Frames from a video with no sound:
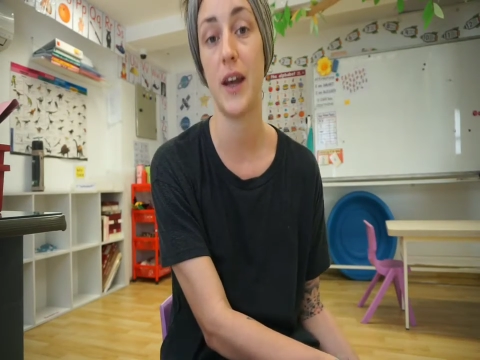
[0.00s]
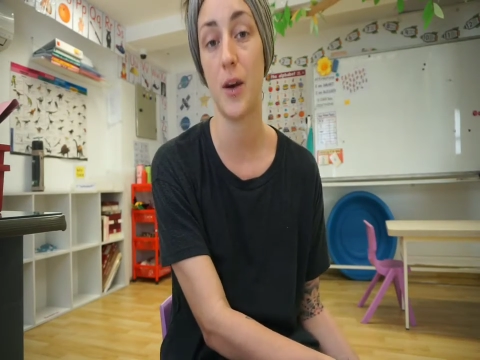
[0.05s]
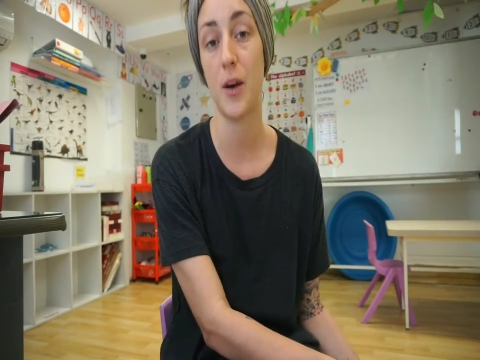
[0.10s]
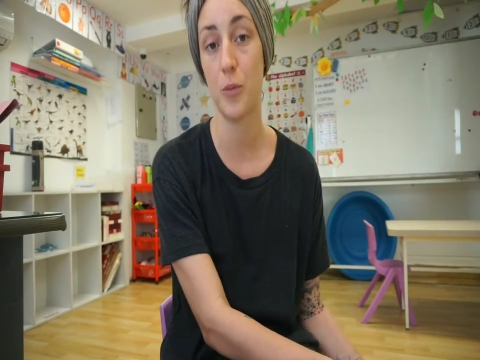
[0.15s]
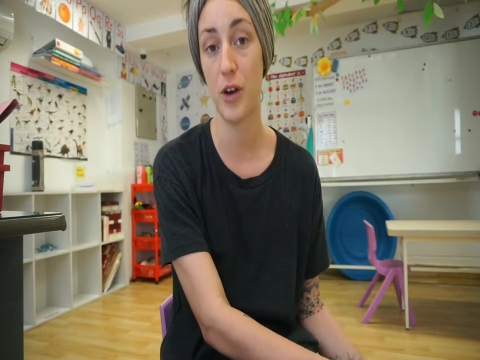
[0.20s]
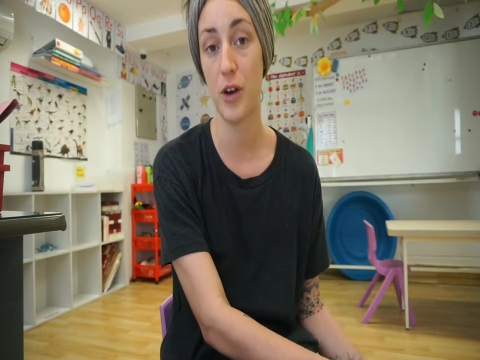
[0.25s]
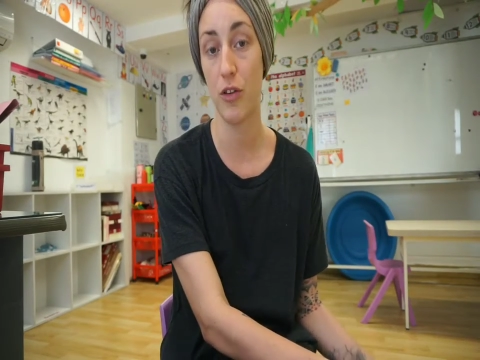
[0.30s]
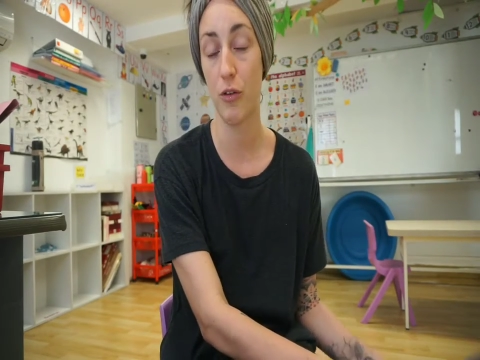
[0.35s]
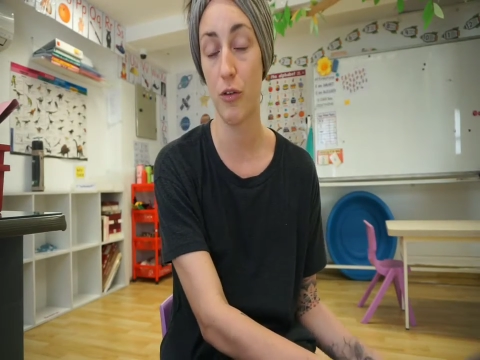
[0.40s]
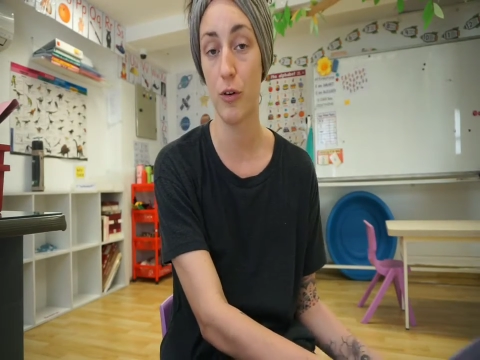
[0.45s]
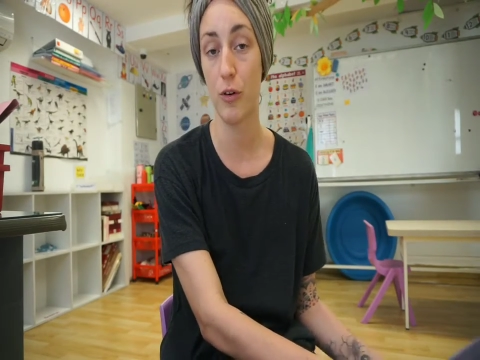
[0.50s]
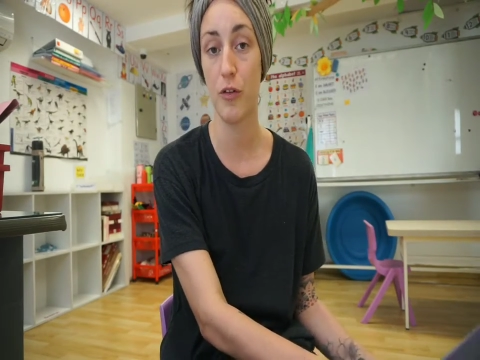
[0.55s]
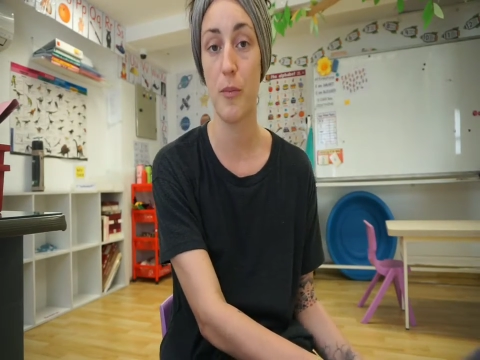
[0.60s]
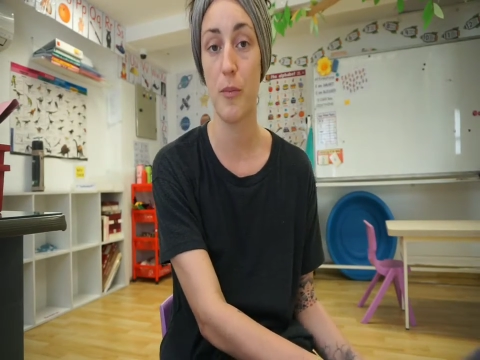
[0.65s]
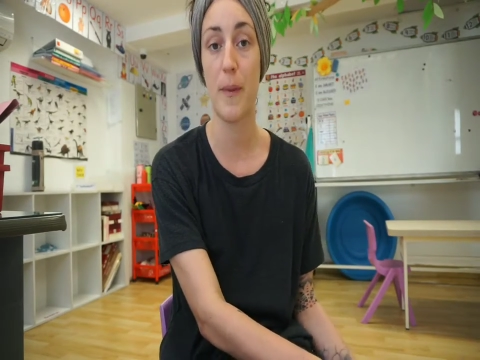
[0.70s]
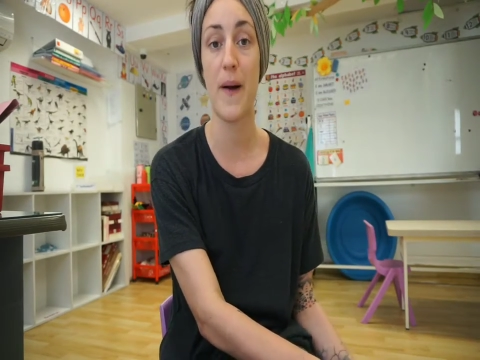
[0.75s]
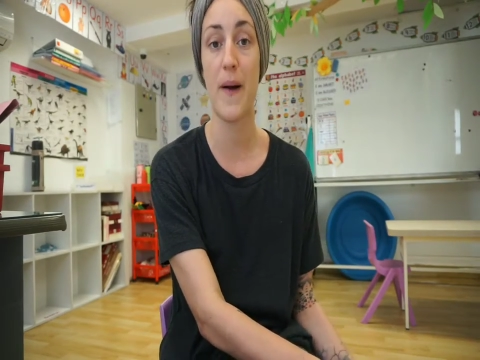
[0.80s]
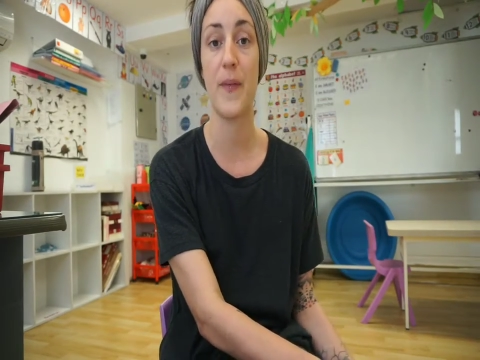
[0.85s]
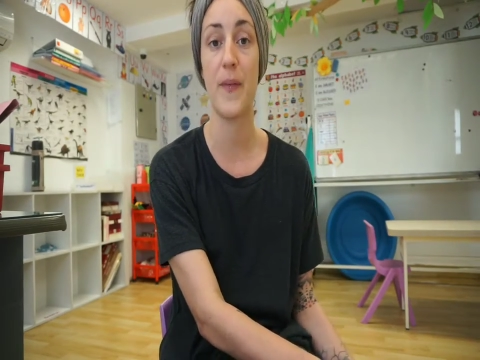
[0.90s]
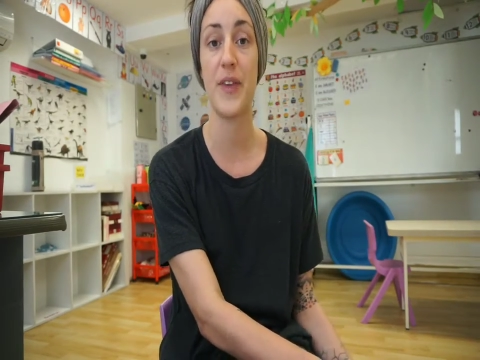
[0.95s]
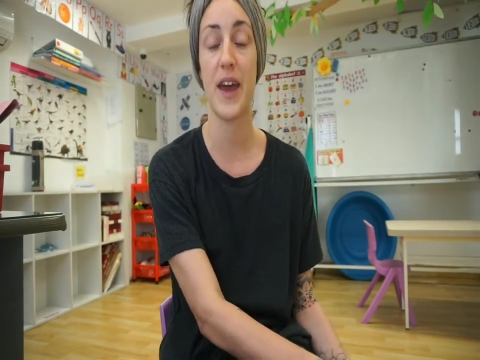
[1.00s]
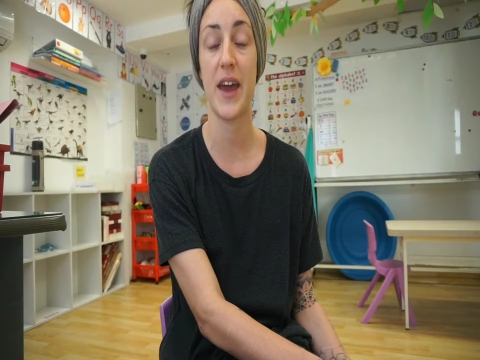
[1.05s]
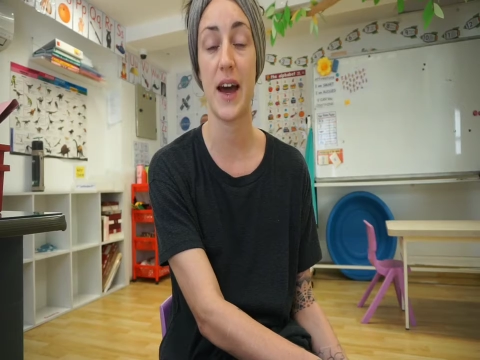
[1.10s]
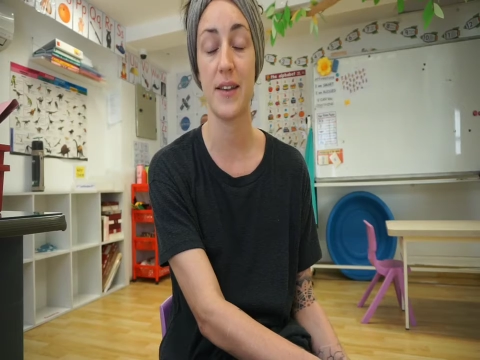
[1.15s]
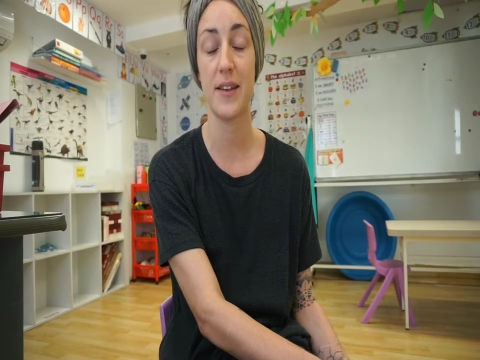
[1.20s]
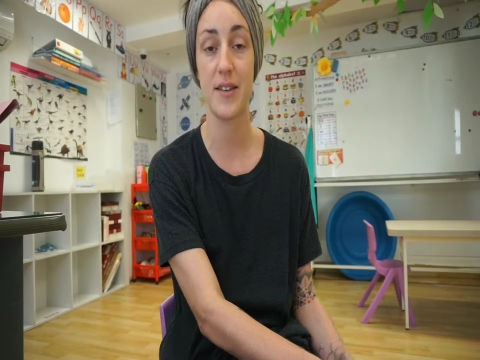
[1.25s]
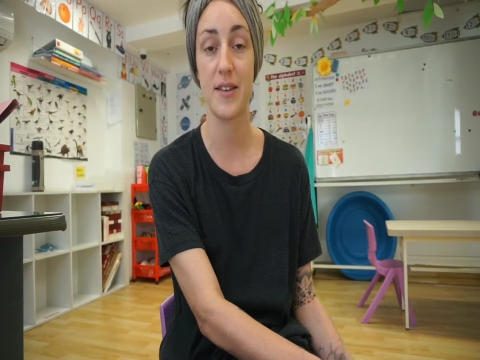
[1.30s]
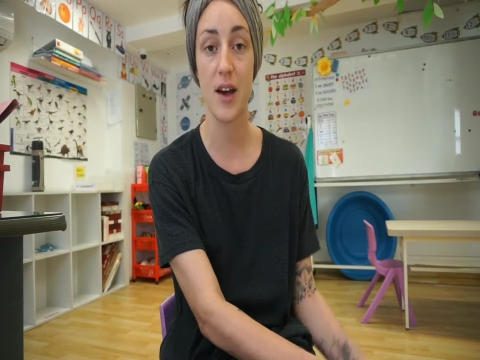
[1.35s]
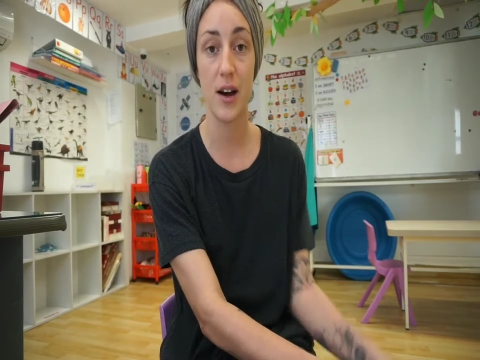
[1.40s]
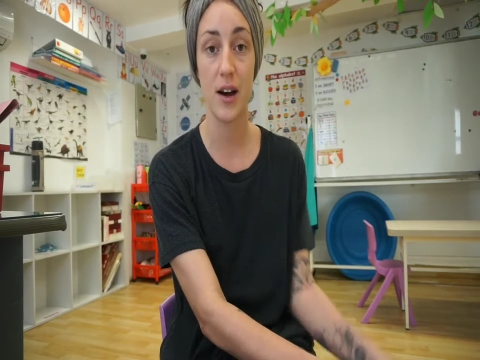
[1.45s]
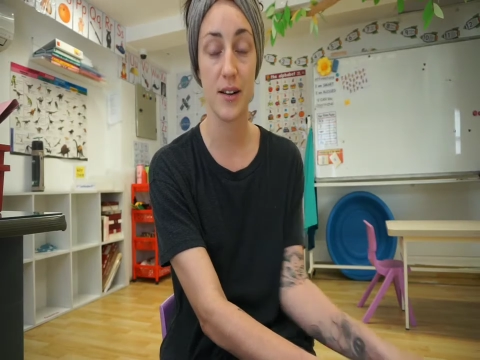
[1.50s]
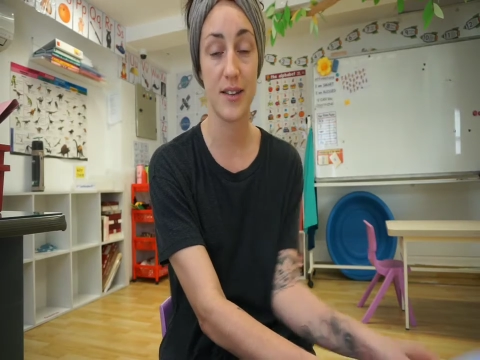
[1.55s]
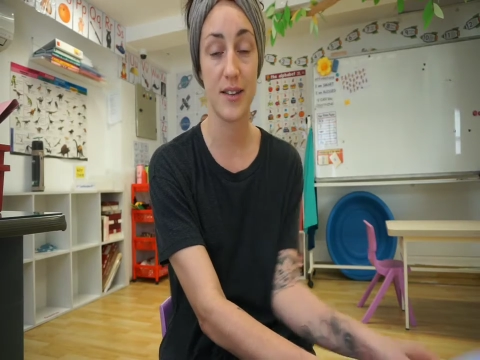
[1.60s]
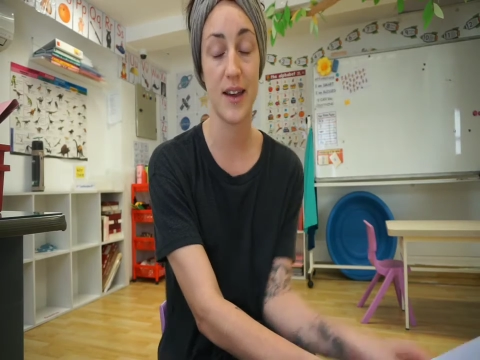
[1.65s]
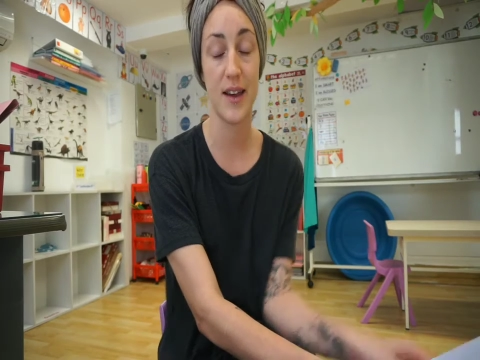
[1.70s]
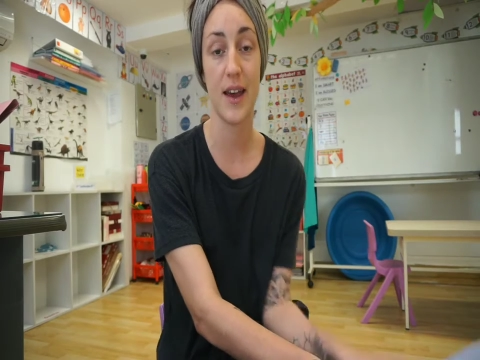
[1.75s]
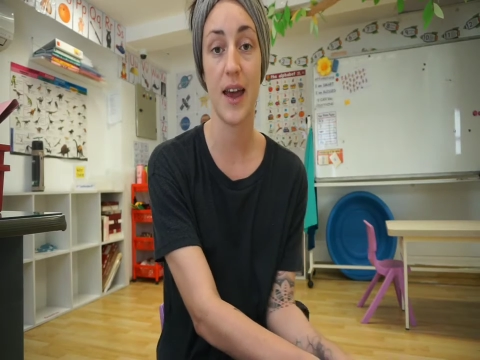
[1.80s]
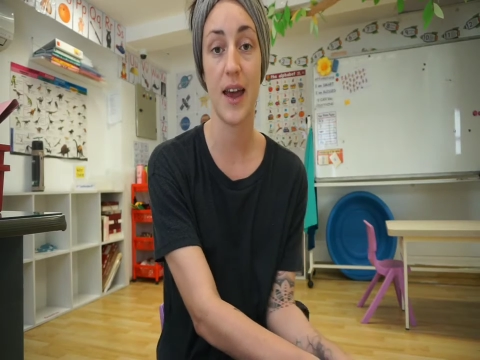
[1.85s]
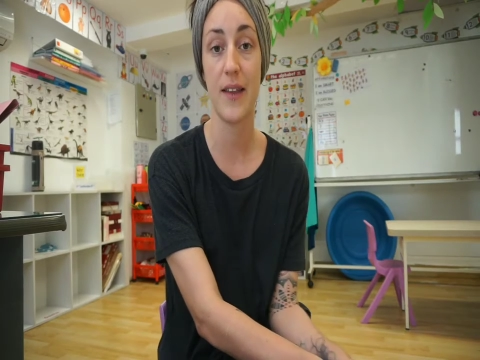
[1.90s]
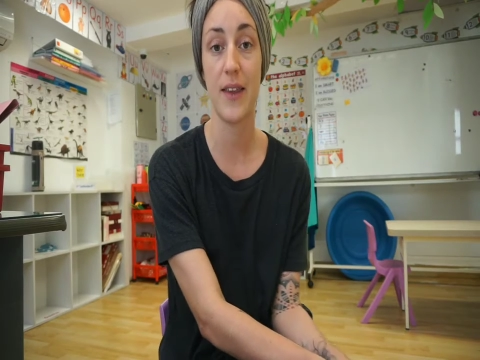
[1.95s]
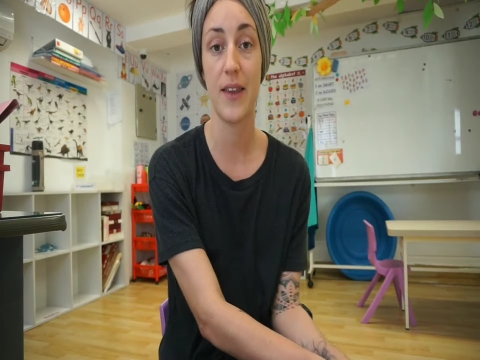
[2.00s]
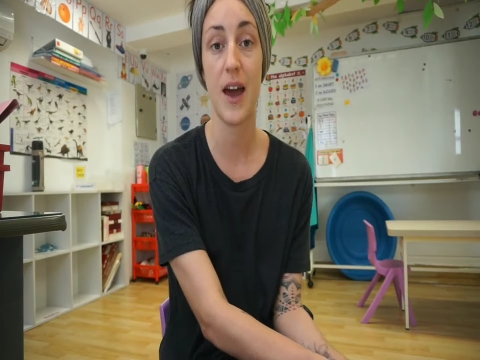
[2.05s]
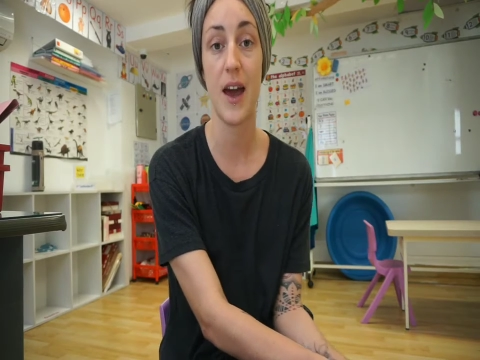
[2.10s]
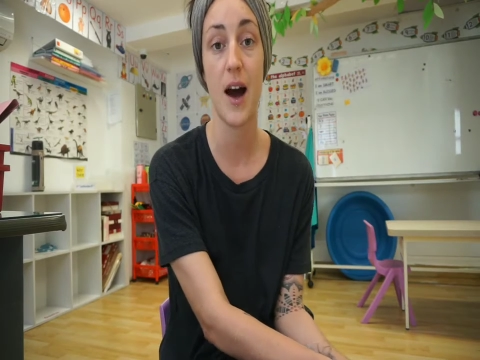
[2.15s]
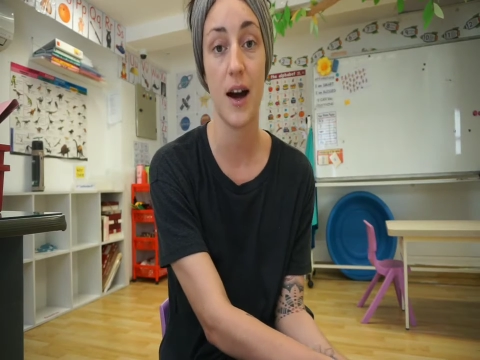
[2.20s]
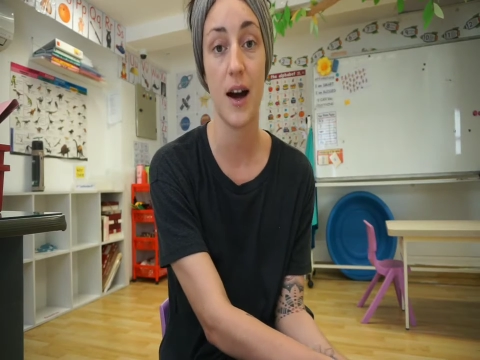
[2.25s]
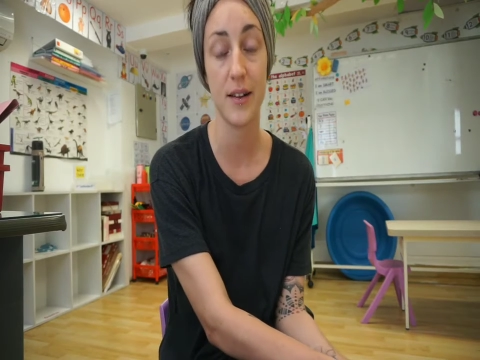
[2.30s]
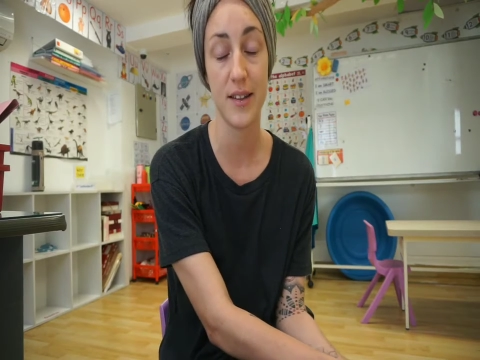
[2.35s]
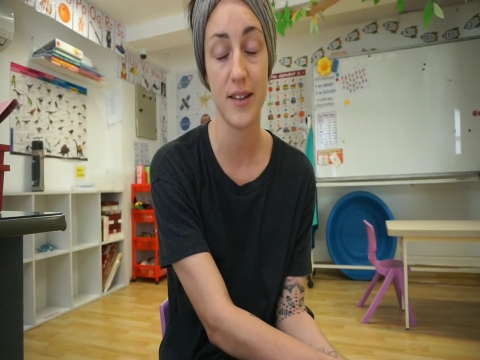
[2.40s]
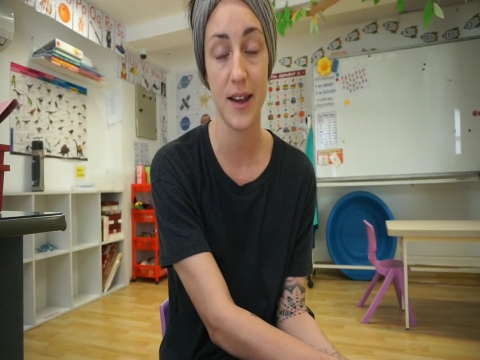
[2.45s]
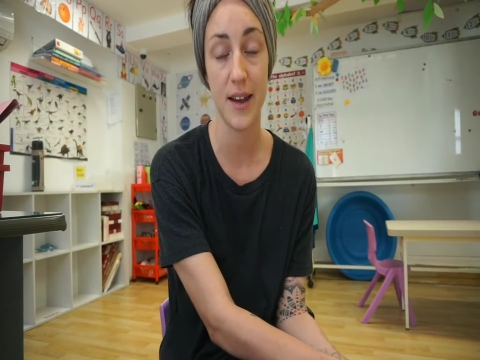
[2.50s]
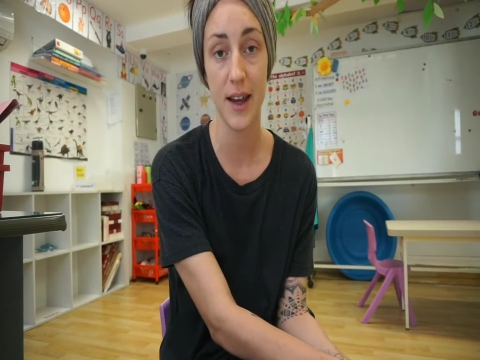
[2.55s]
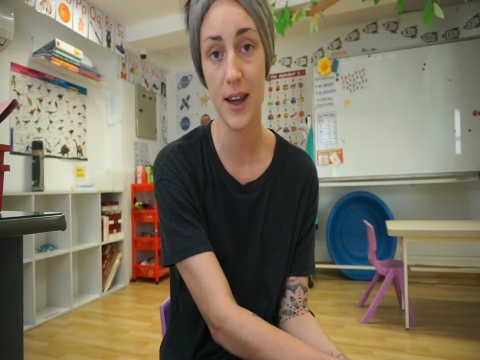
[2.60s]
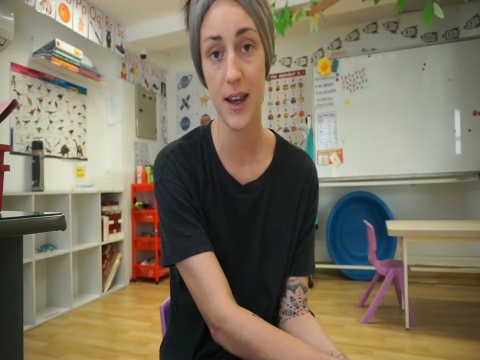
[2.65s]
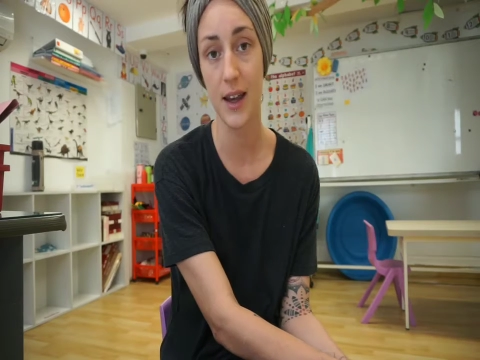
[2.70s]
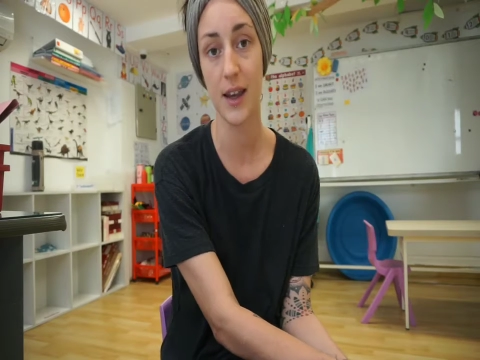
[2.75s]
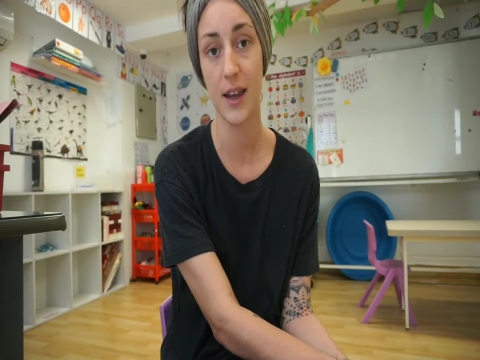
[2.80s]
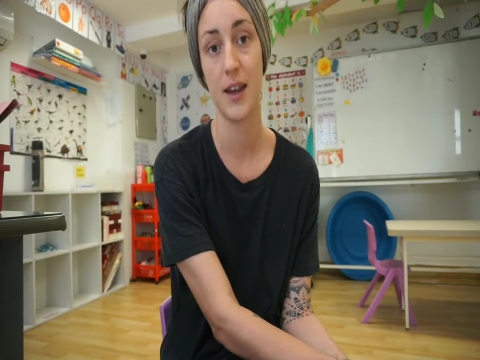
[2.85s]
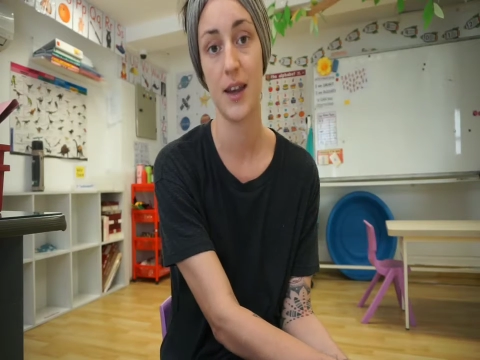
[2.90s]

and we talked about the Antarctic and the Arctic,